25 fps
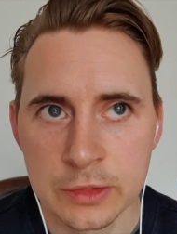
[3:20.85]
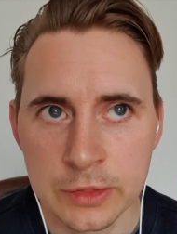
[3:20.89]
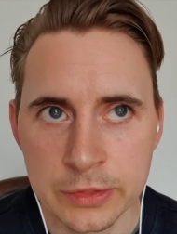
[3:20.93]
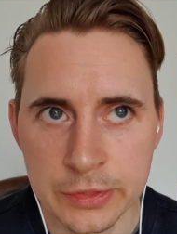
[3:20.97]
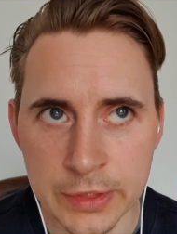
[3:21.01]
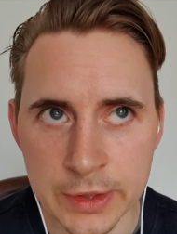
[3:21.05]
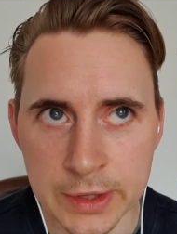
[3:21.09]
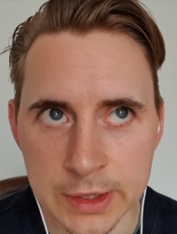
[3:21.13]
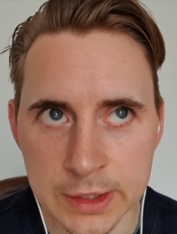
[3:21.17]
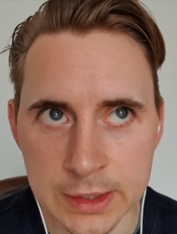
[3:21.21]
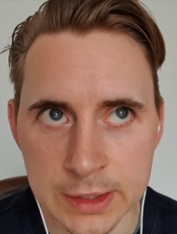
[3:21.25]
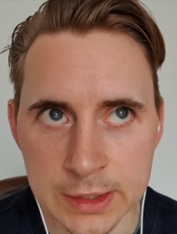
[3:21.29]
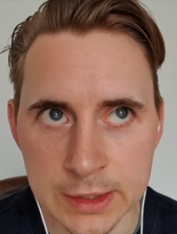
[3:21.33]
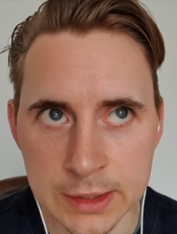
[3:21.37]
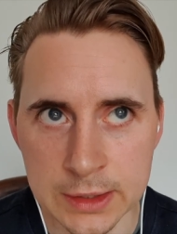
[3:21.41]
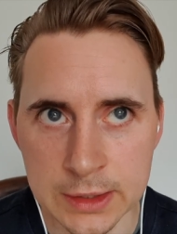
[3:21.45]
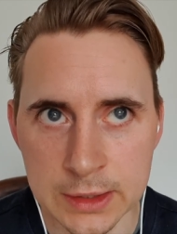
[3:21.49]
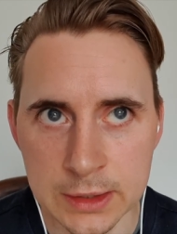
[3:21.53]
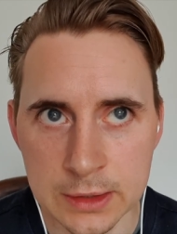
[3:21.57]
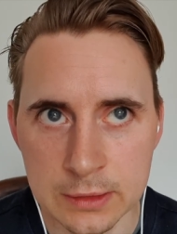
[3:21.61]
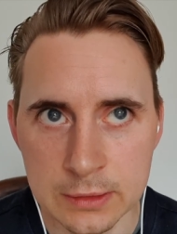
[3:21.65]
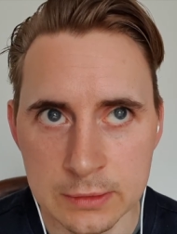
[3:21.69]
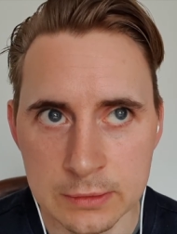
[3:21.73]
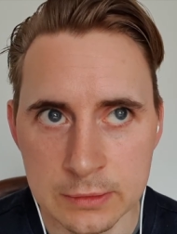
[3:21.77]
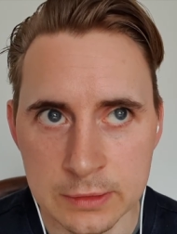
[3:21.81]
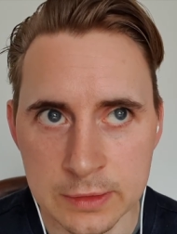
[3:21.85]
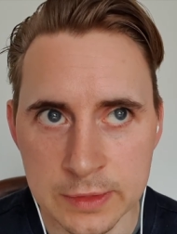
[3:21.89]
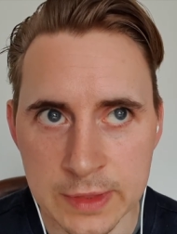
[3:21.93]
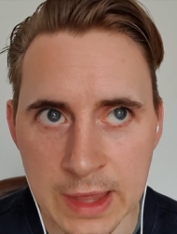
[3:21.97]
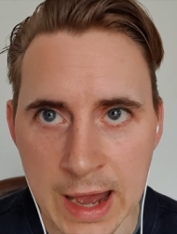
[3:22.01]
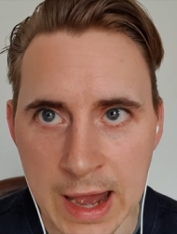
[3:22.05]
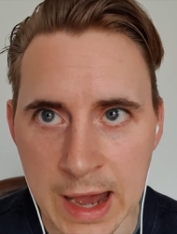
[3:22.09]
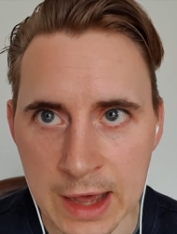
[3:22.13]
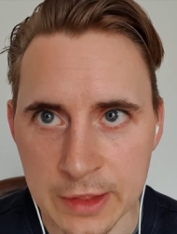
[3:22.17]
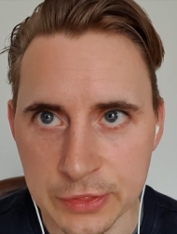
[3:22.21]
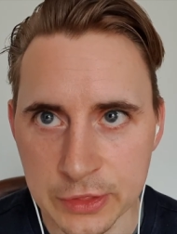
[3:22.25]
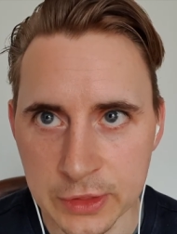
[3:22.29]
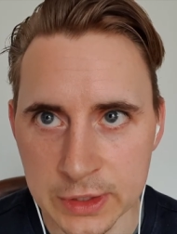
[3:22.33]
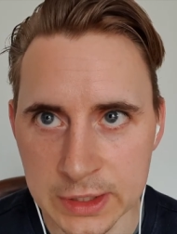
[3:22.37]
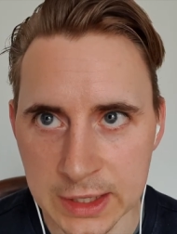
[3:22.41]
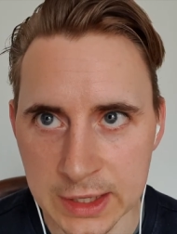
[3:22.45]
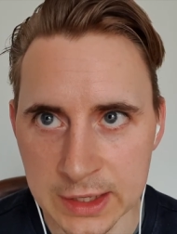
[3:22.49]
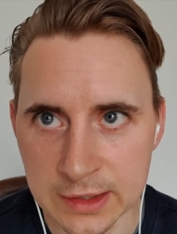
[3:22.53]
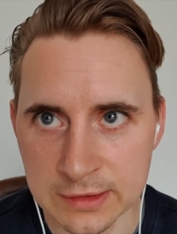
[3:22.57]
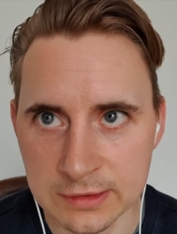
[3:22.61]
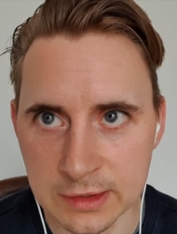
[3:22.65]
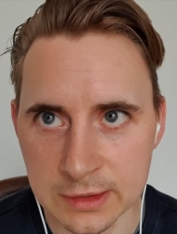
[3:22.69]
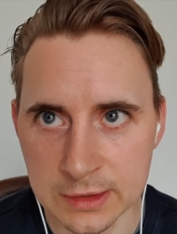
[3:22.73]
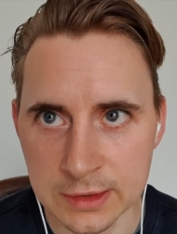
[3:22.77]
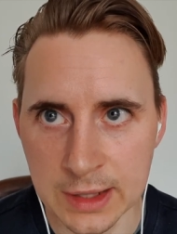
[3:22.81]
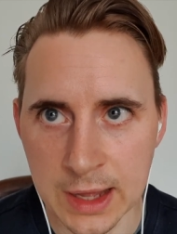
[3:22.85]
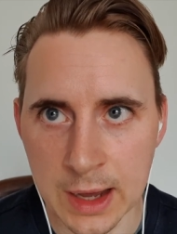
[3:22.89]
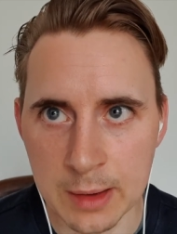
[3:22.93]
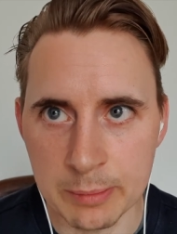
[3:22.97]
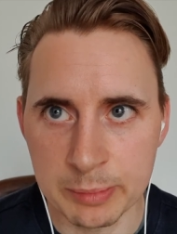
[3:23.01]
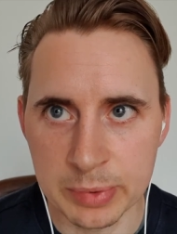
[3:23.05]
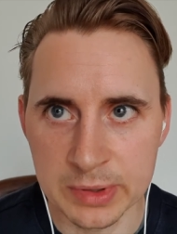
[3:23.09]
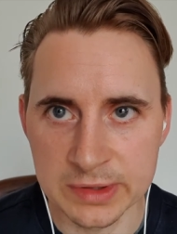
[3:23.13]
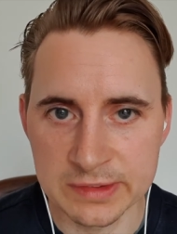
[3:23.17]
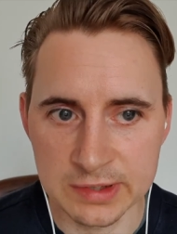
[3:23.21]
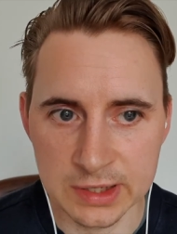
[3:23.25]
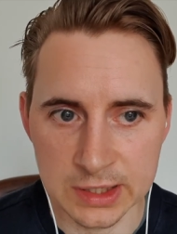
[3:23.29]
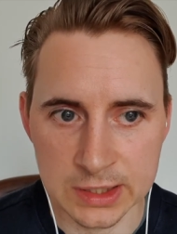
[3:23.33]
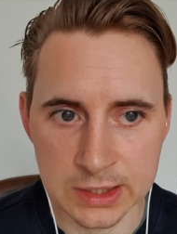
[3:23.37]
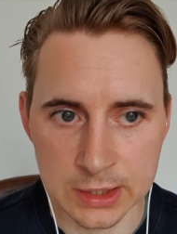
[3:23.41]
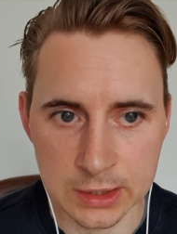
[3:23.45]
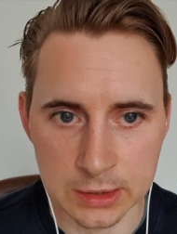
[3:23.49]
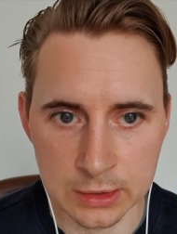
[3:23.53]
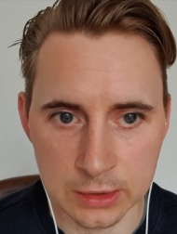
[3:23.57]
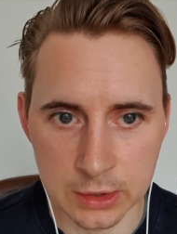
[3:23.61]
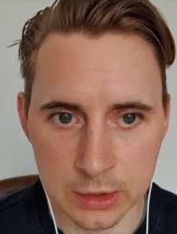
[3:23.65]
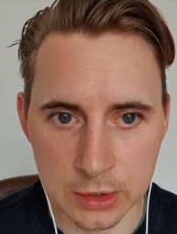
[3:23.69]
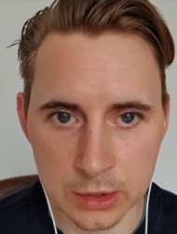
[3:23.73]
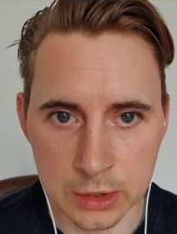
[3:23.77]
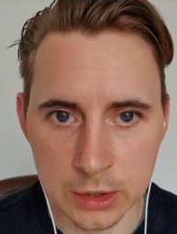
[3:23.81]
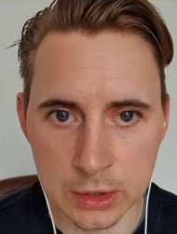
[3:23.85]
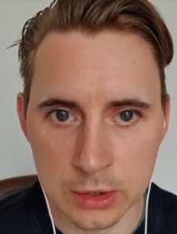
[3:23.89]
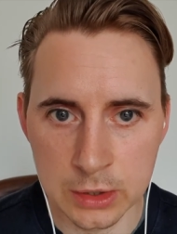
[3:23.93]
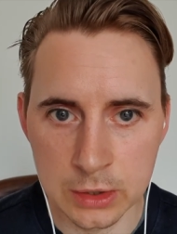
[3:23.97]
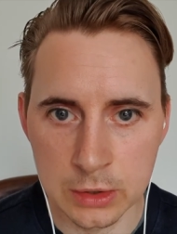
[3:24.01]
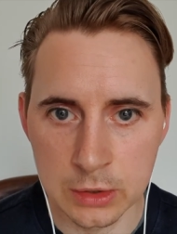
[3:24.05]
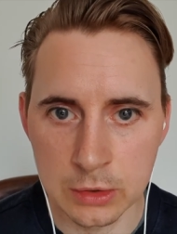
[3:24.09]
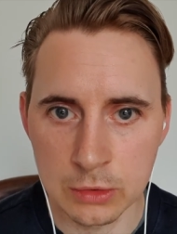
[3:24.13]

the the athlete is in that particular